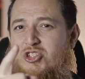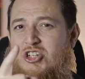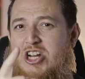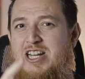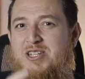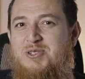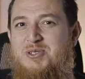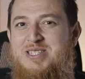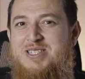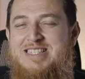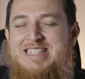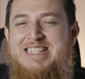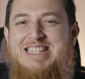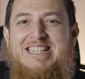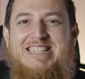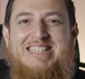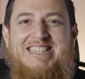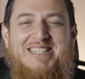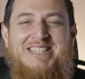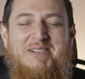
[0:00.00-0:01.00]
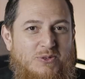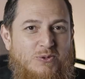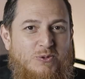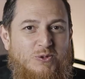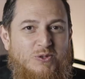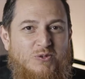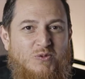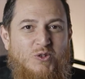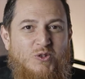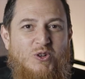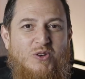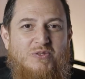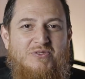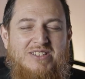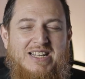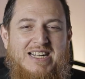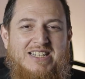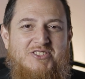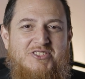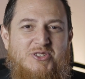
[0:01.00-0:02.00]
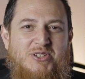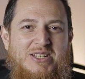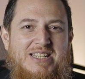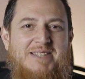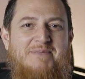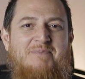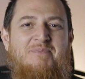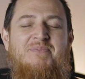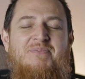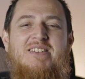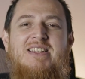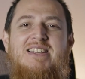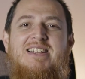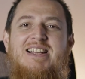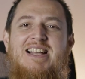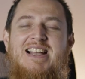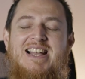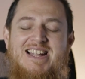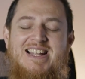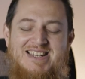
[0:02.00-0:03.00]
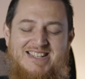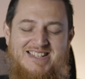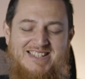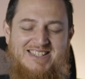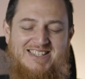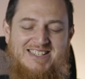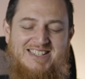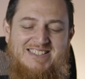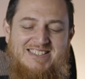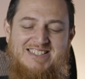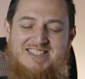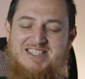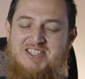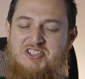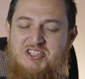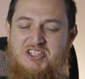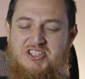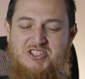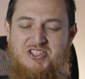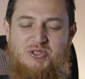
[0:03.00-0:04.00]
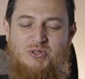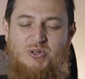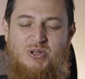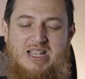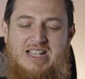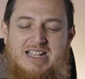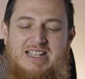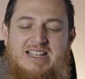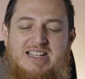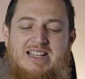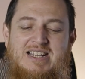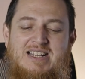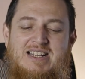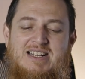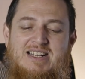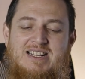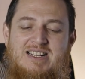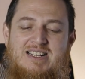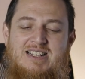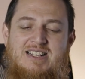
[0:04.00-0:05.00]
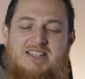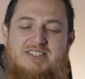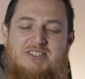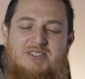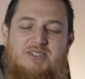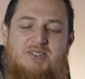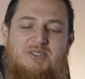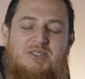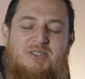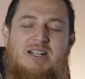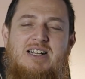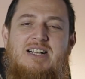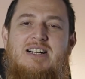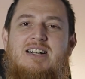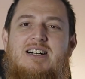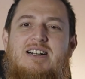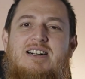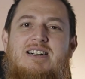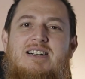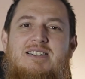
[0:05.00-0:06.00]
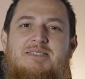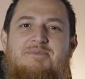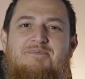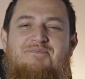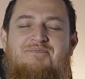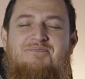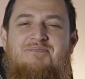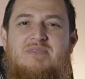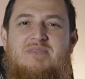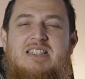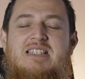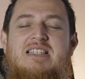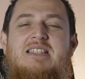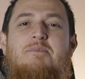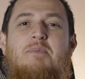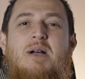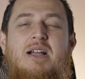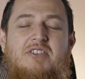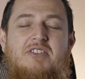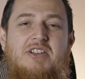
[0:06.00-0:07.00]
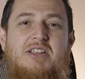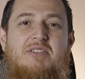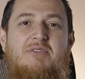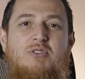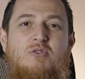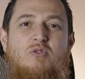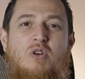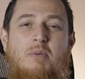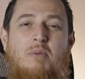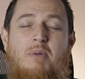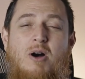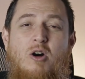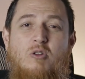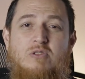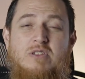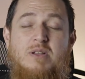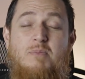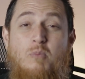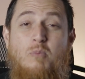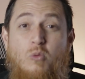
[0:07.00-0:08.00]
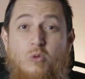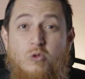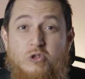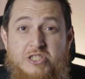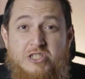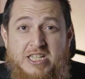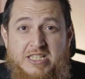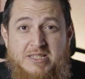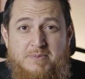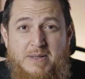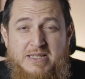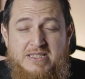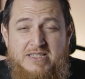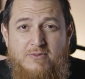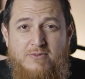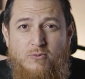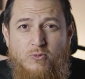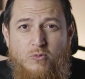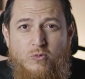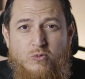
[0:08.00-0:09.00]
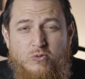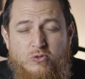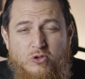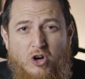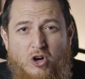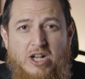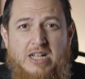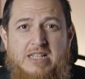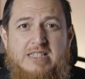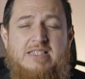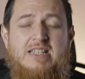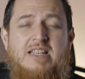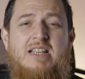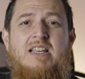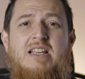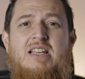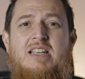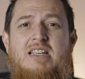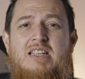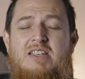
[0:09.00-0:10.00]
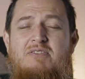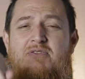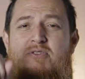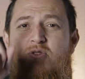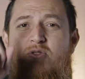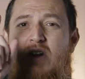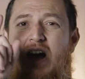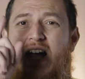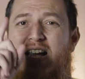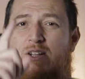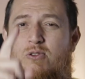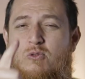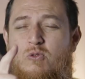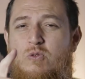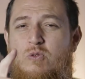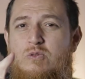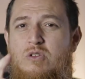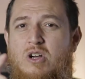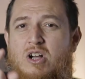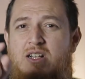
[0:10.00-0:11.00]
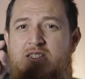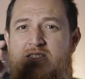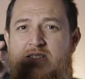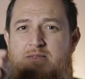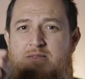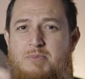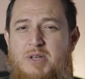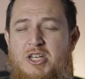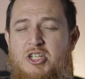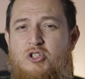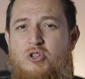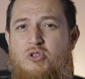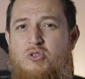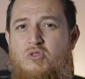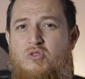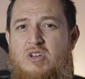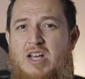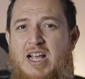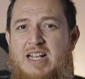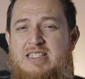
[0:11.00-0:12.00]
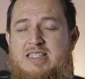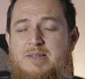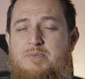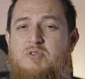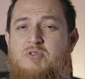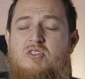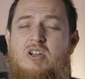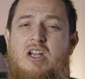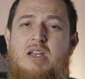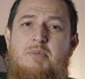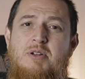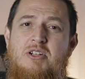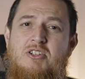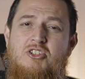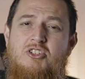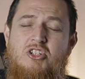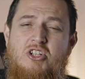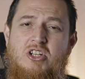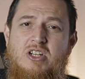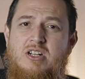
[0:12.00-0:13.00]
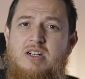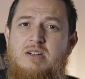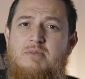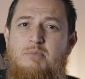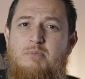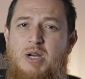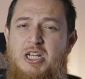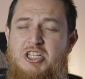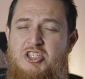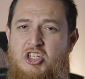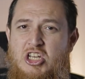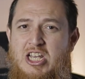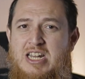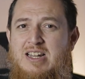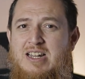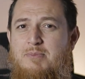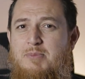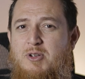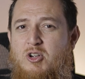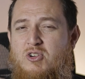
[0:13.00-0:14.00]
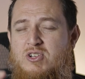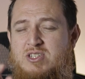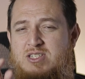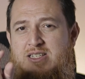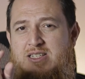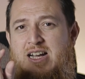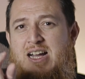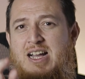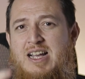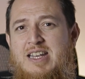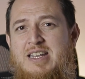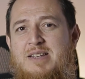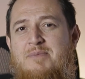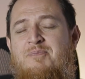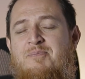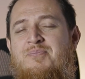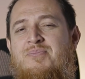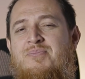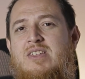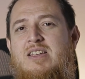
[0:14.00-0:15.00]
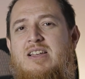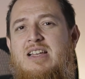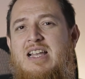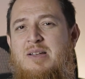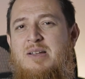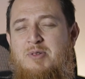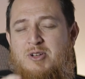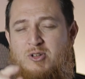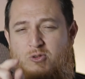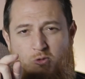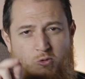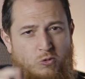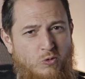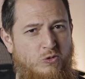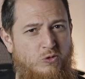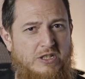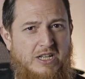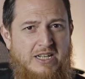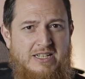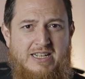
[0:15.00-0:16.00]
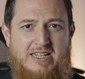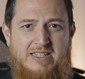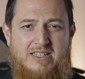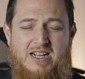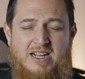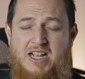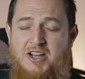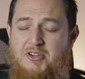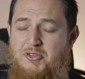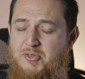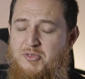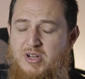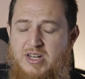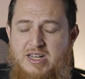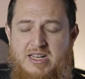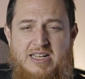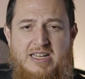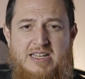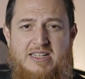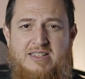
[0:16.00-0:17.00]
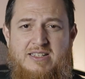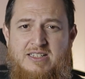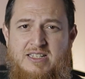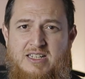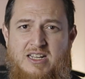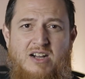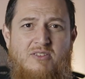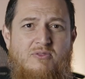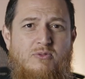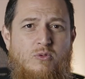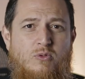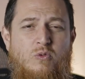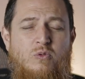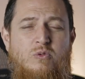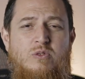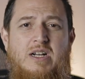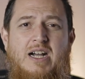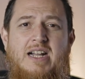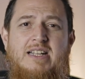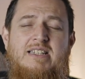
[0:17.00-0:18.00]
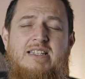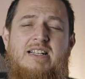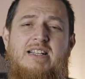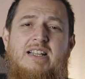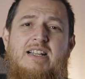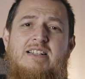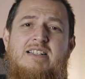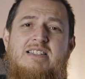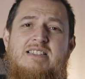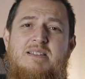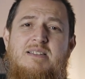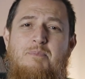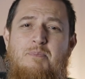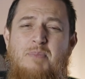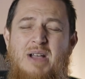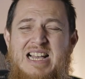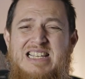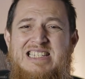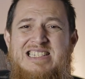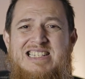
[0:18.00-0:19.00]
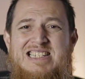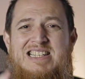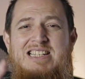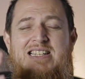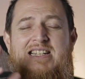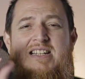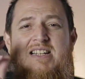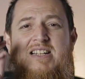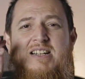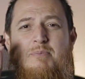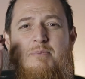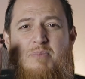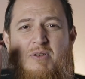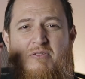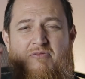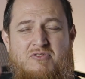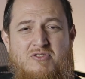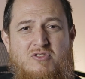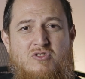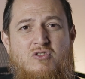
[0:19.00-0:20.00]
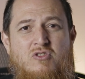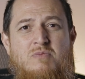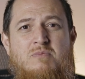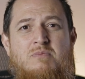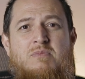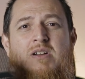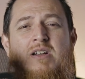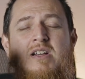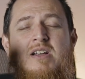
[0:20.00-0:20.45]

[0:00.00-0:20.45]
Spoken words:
try to steal oud wood of that tree. And this is just joking. This is my review about the most expensive oud oils. If you like oud oils, make sure you like, subscribe and share my channel, because I am an oud addict. I really love oud. I think it is the best perfume